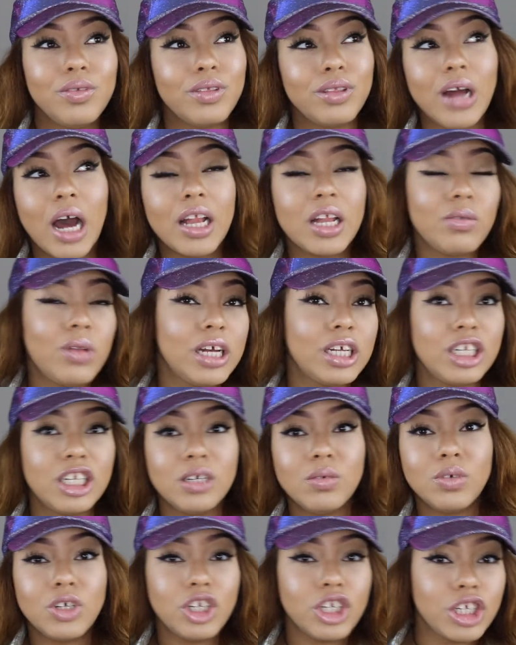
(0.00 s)
thought the
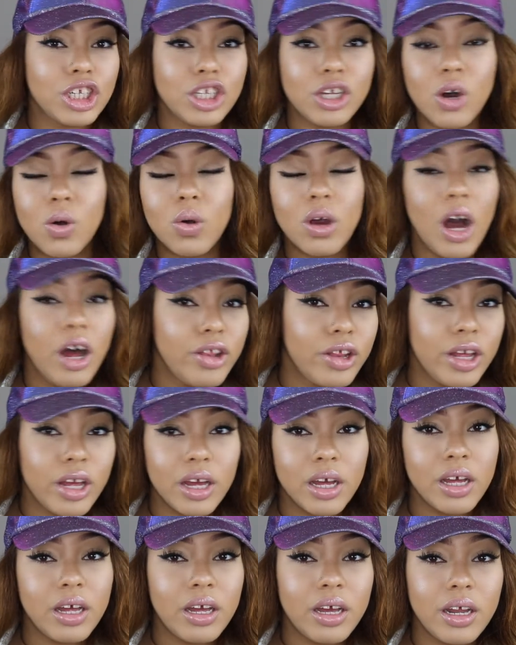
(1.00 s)
relationship was just so healthy
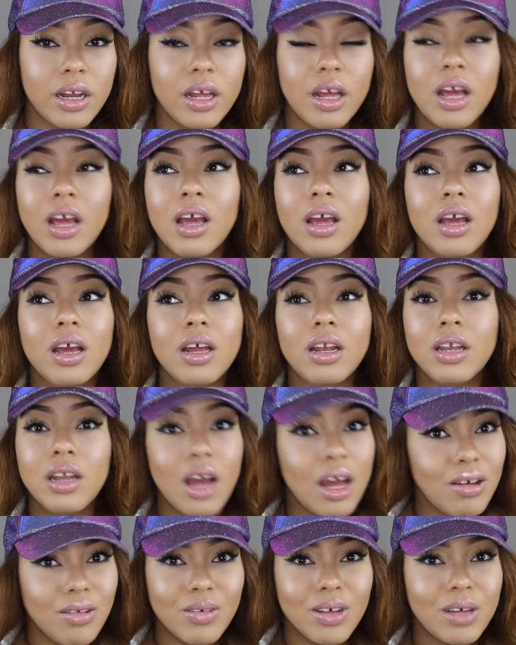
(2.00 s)
and good.
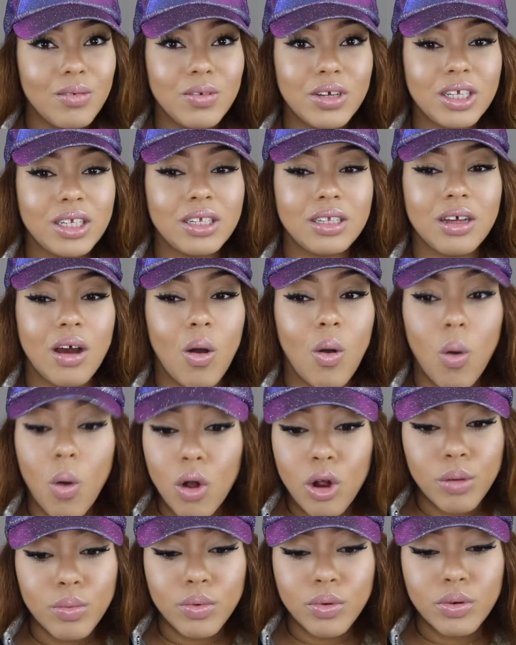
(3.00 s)
No, it was
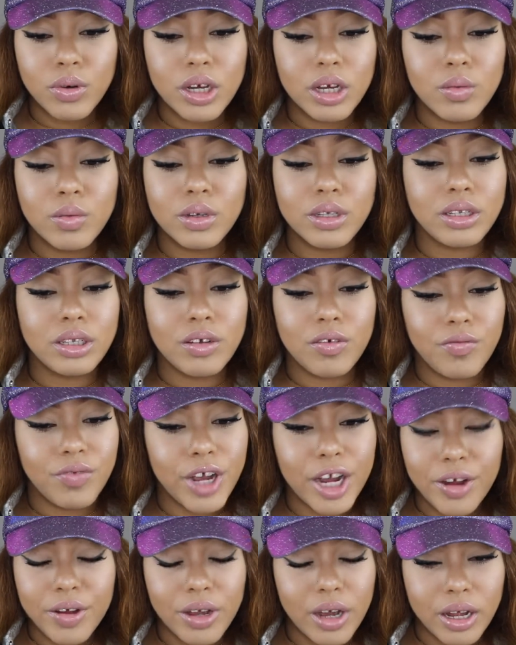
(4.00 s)
horrible. It was
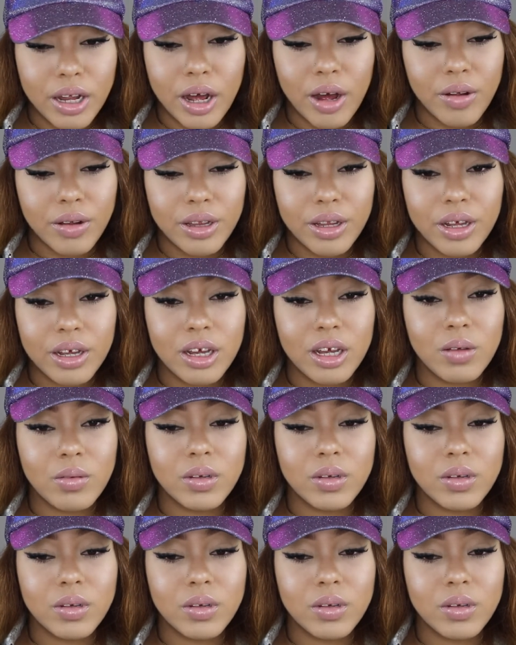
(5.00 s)
very unhealthy. It